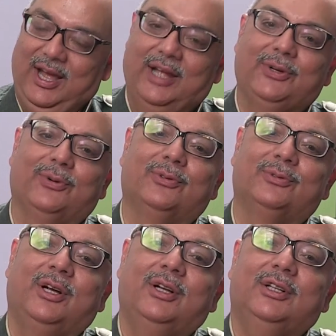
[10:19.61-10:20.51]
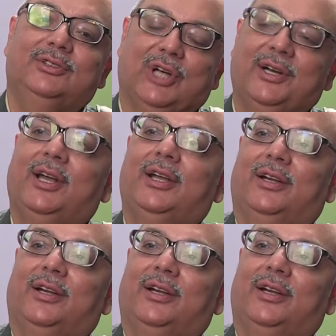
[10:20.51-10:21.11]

And you generally...